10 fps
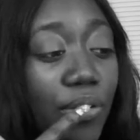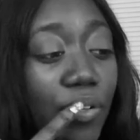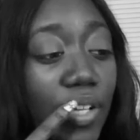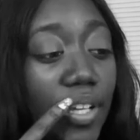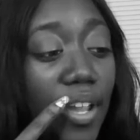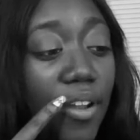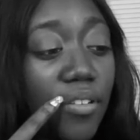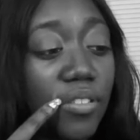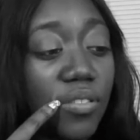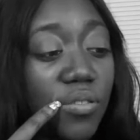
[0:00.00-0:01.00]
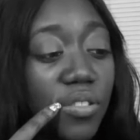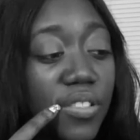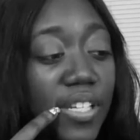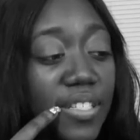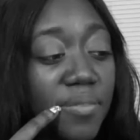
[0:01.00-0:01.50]
on her character, so she
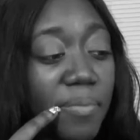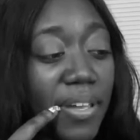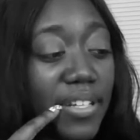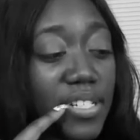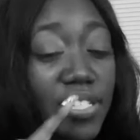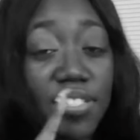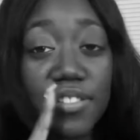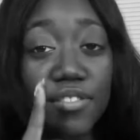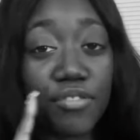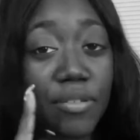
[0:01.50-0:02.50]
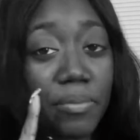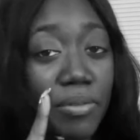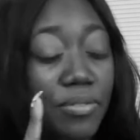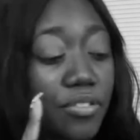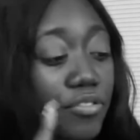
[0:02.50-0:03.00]
takes him back. She is a trip. Mo
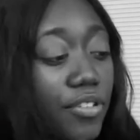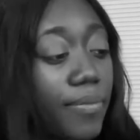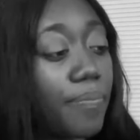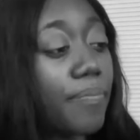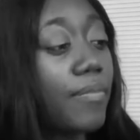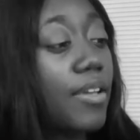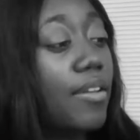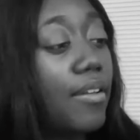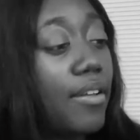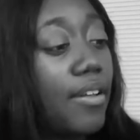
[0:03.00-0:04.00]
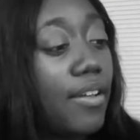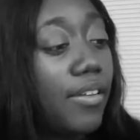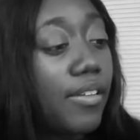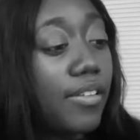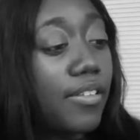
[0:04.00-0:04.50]
is a trip.
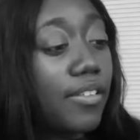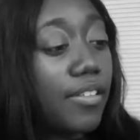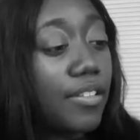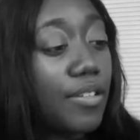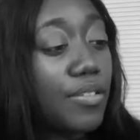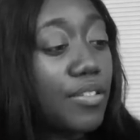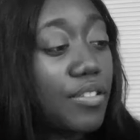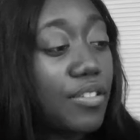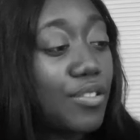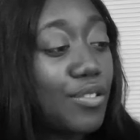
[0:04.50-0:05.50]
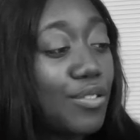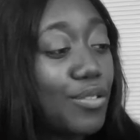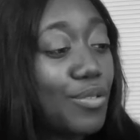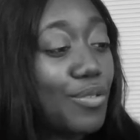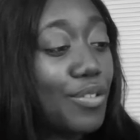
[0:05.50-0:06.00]
The closer
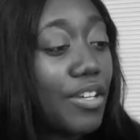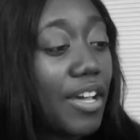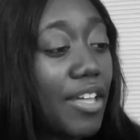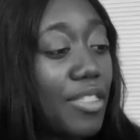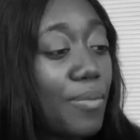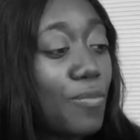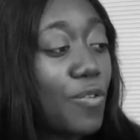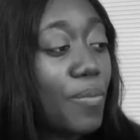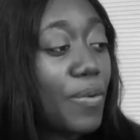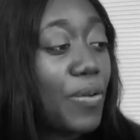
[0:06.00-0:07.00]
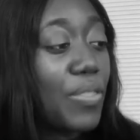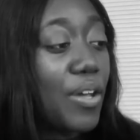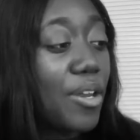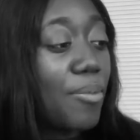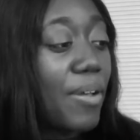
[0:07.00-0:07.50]
school got, the more Mo
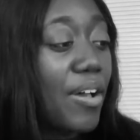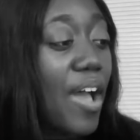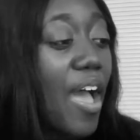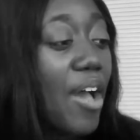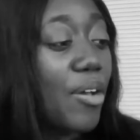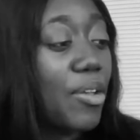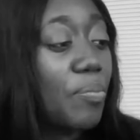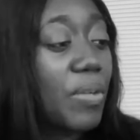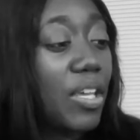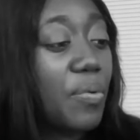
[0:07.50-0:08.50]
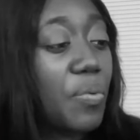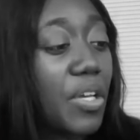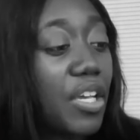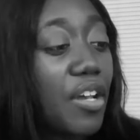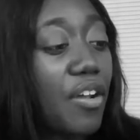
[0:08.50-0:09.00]
thought about how it be
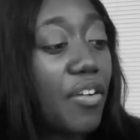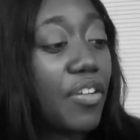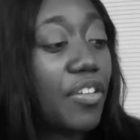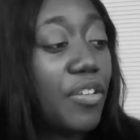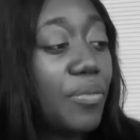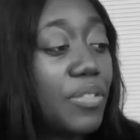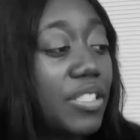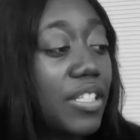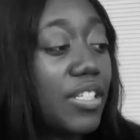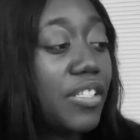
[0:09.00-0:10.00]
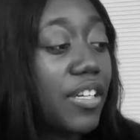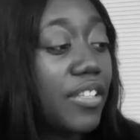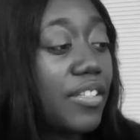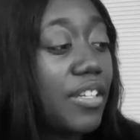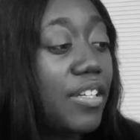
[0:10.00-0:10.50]
when her and Q would see each
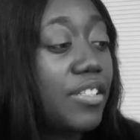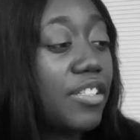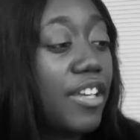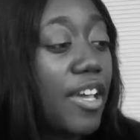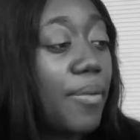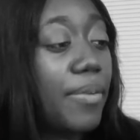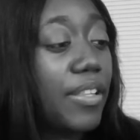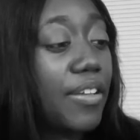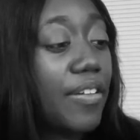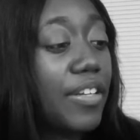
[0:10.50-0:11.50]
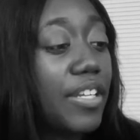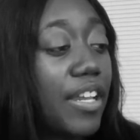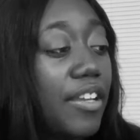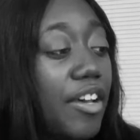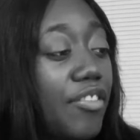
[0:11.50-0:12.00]
other. She had been learning that
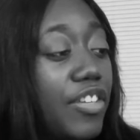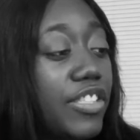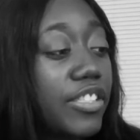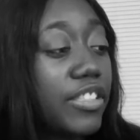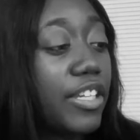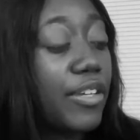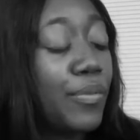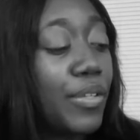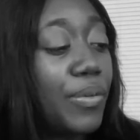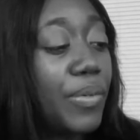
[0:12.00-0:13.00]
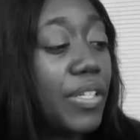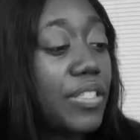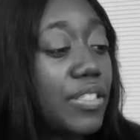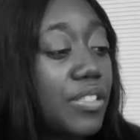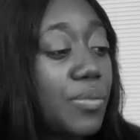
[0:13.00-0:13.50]
love doesn't leave when you're in a
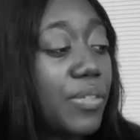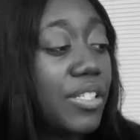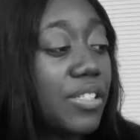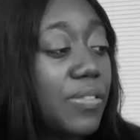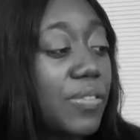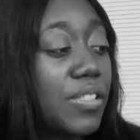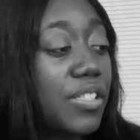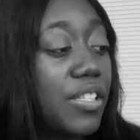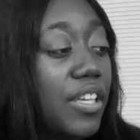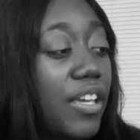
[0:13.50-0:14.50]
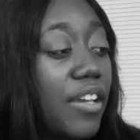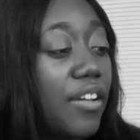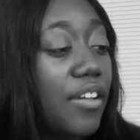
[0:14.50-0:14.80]
situation, nor does she care